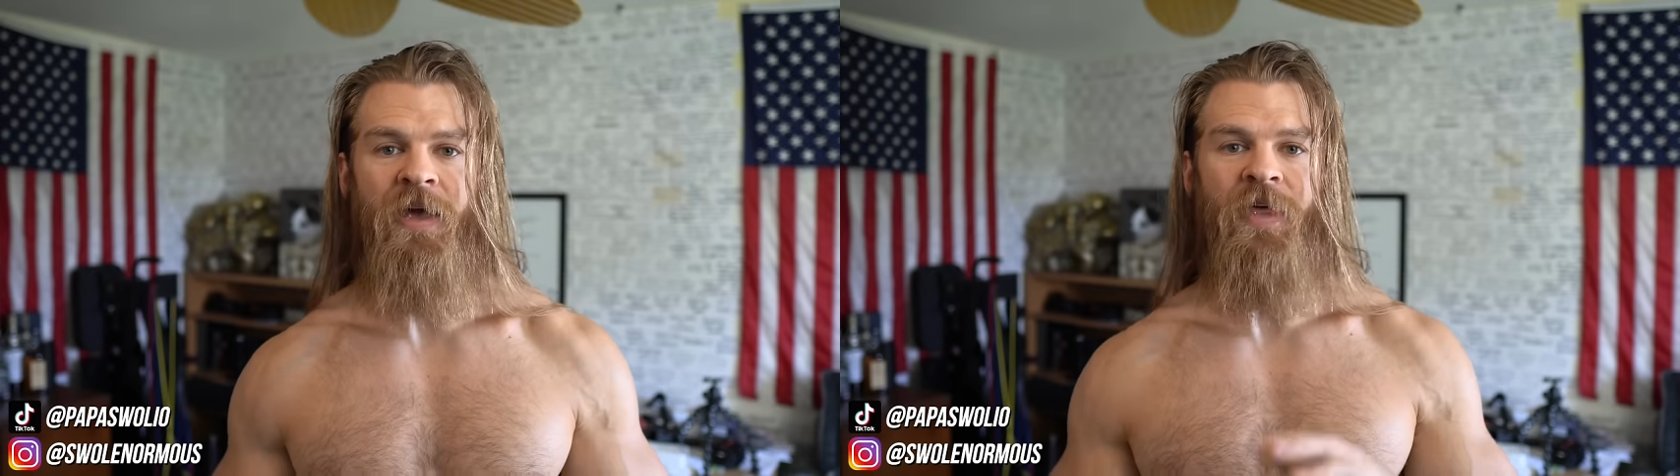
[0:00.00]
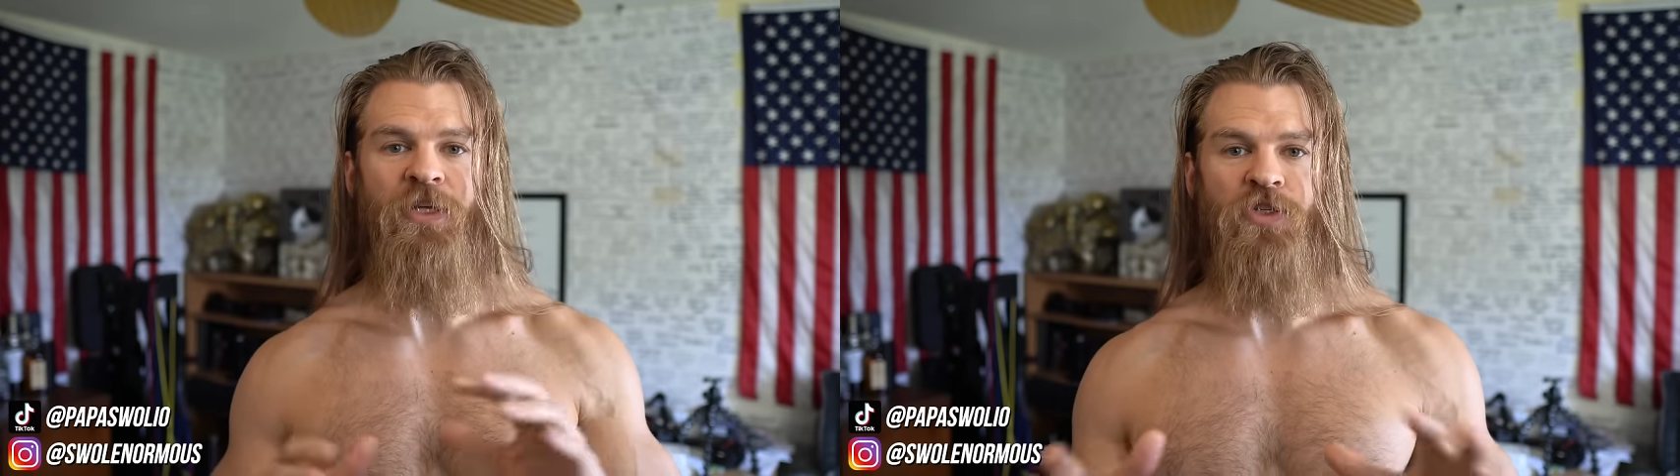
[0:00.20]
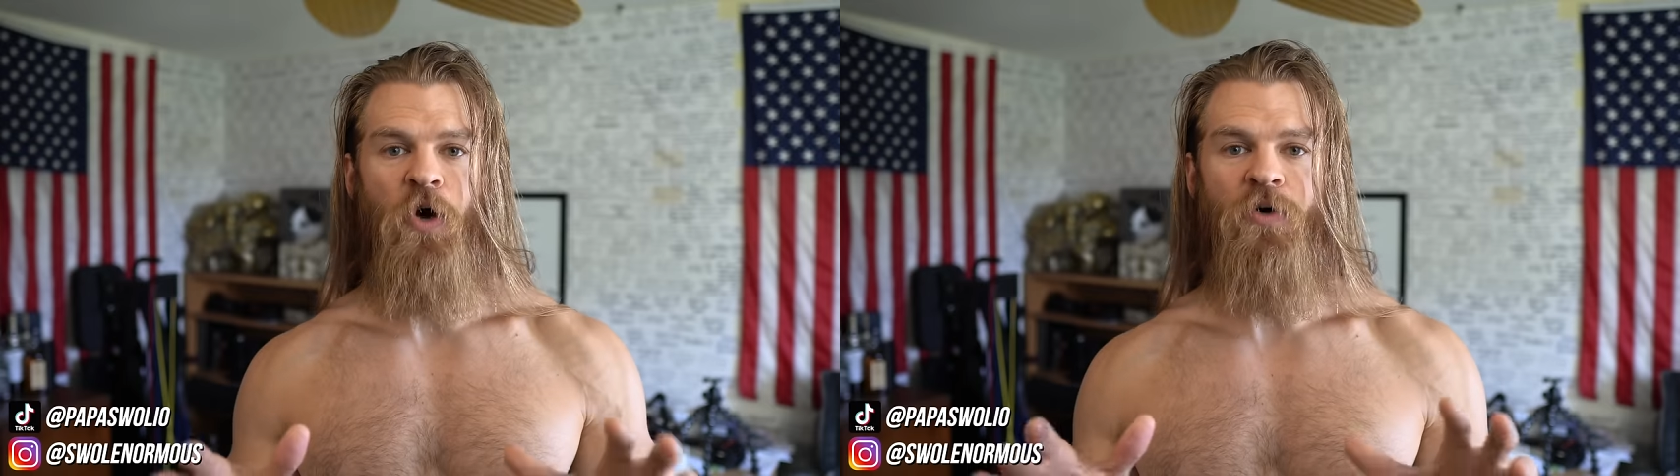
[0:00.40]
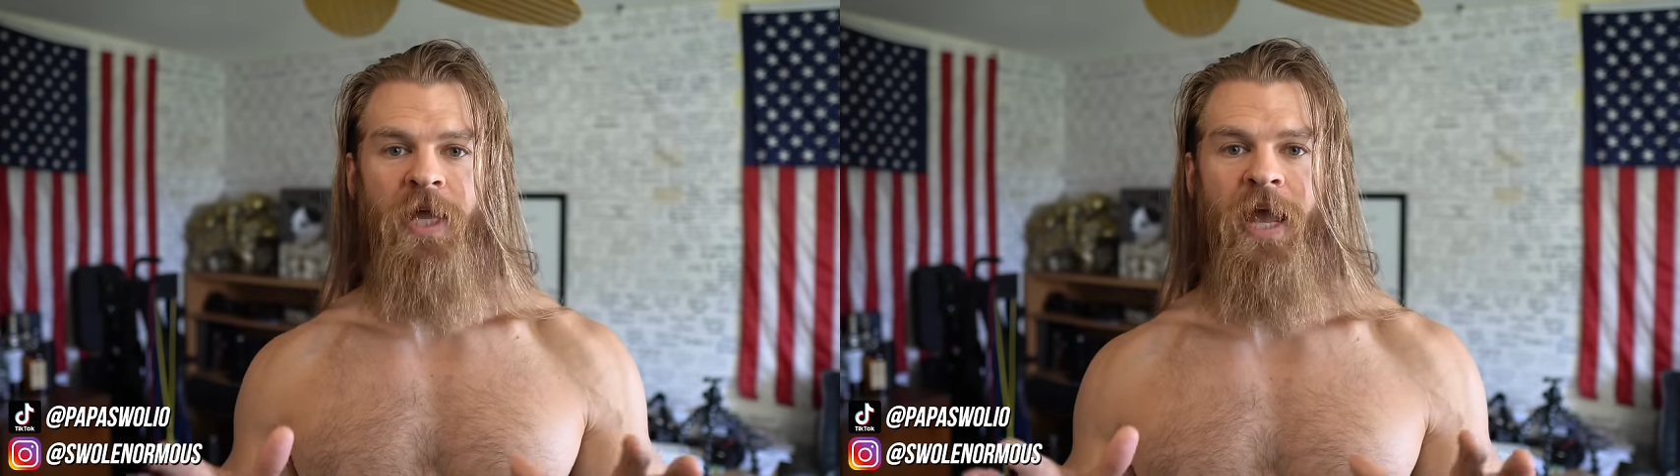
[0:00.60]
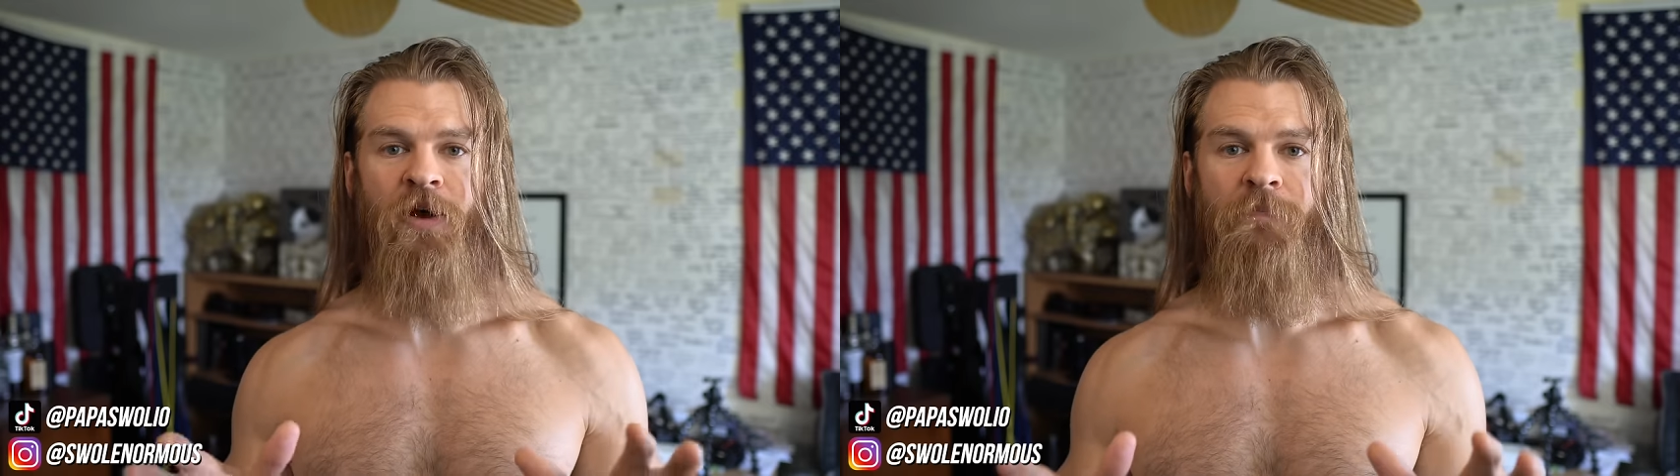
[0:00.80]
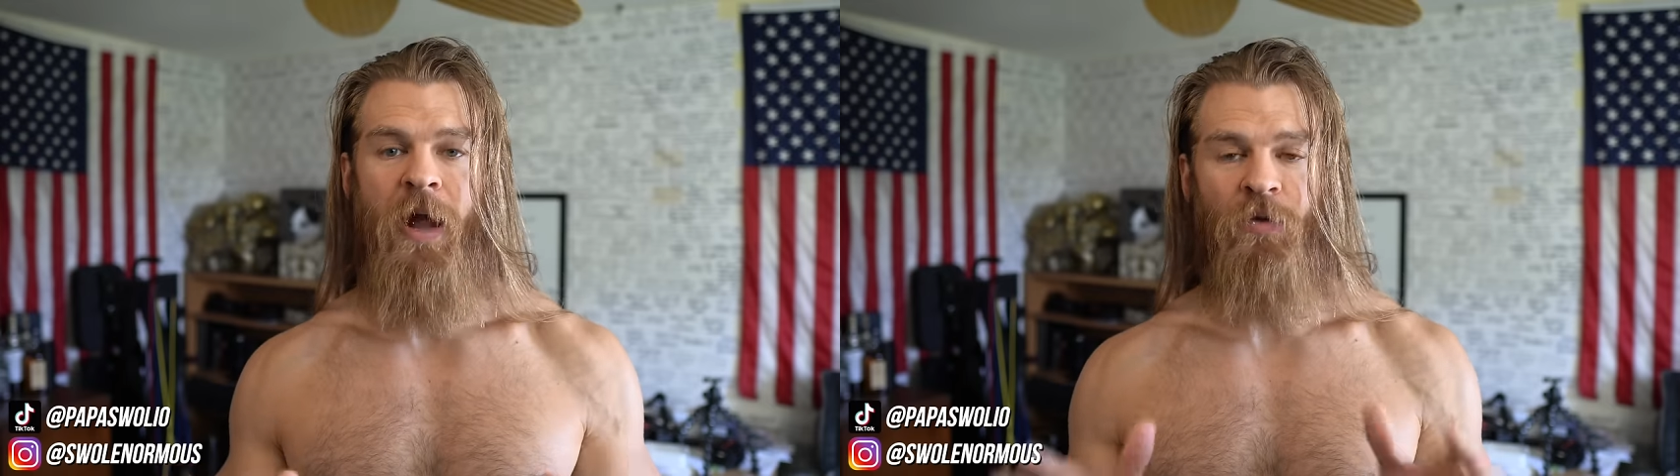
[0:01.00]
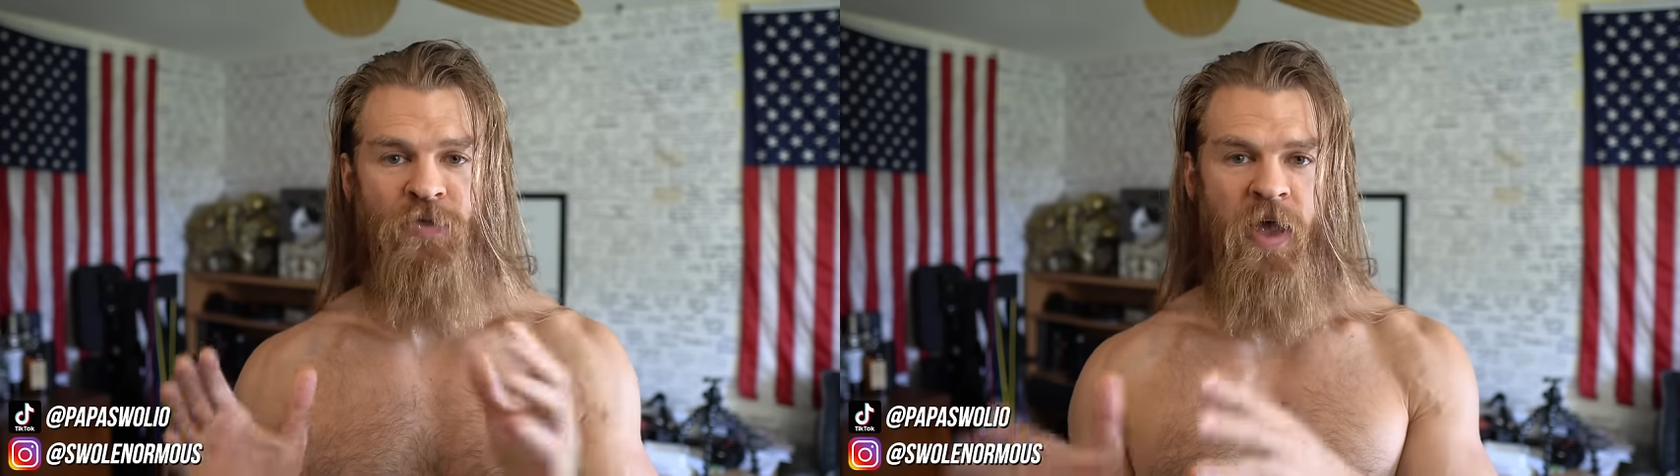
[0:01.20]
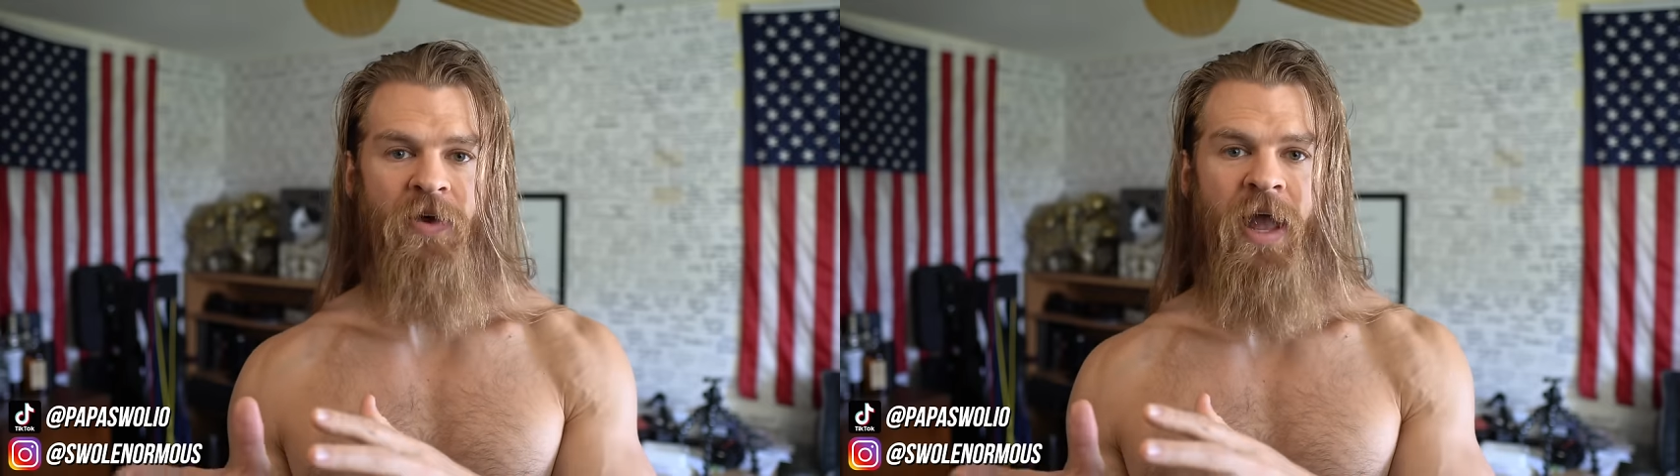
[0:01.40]
that don't care
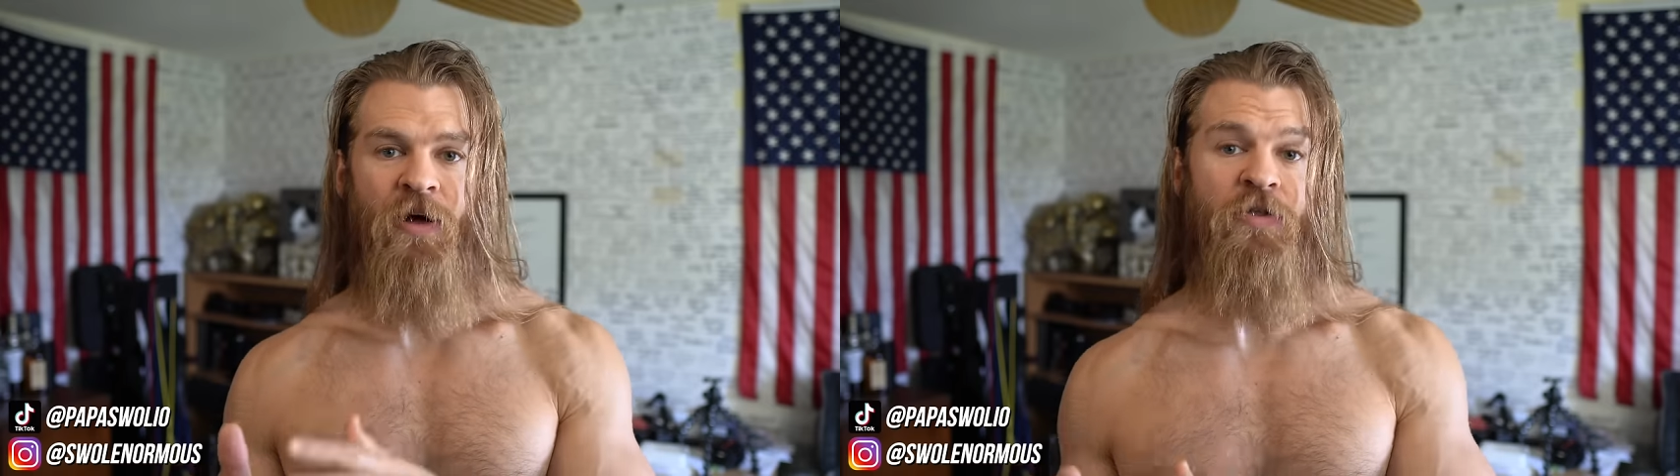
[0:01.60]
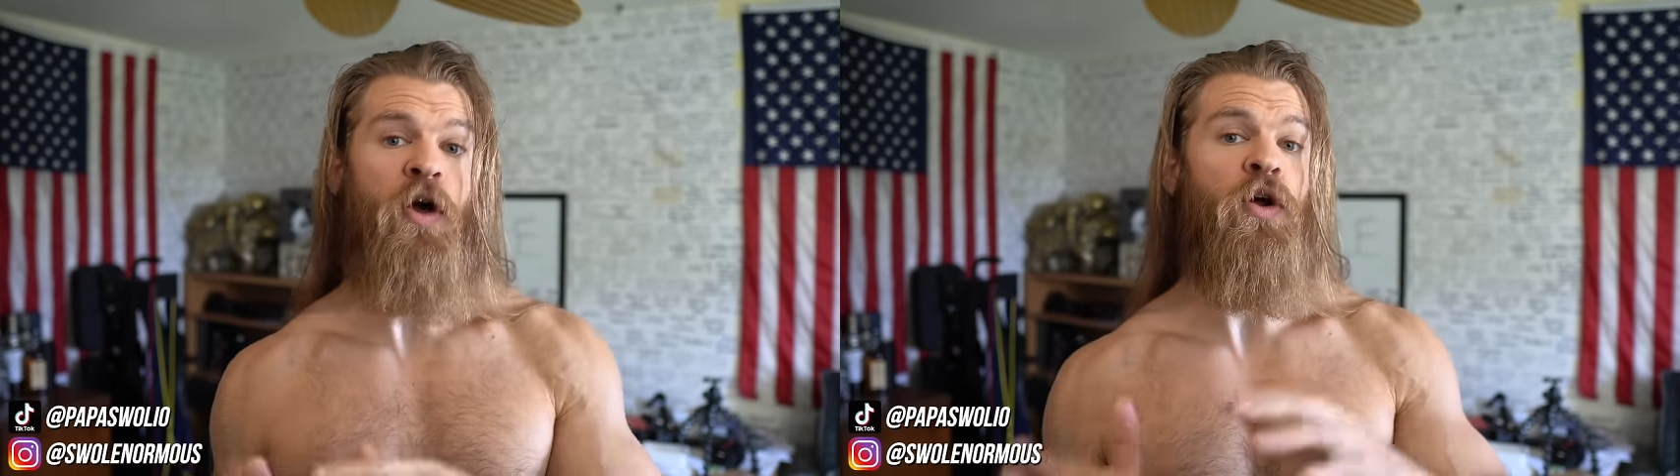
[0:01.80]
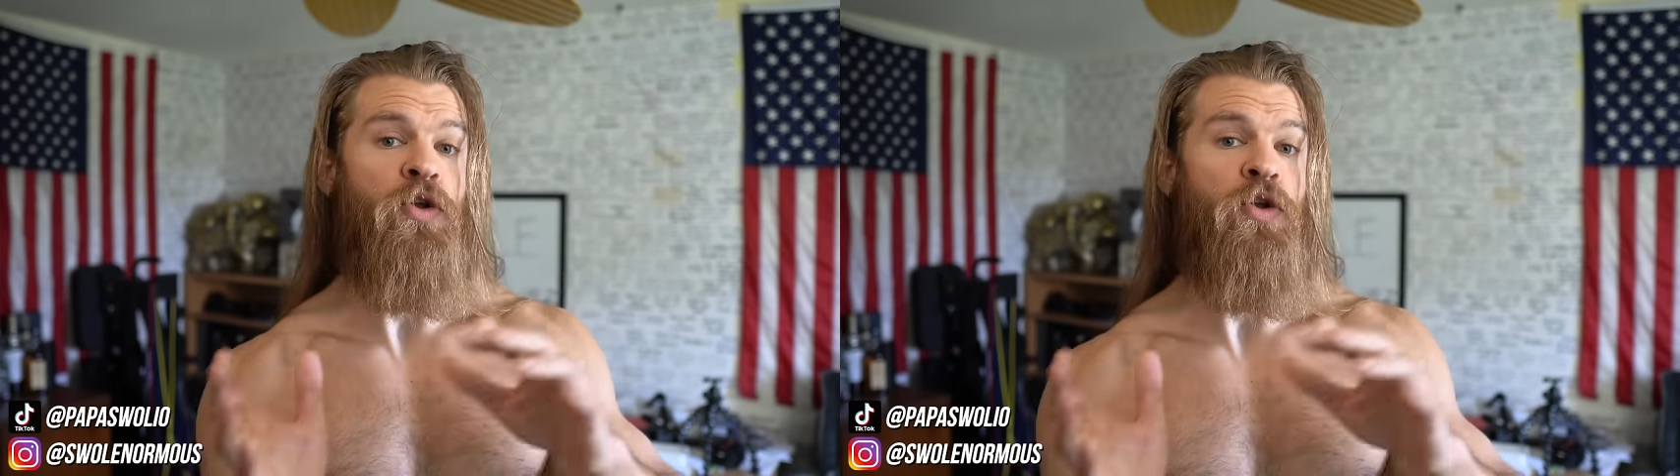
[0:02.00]
about their health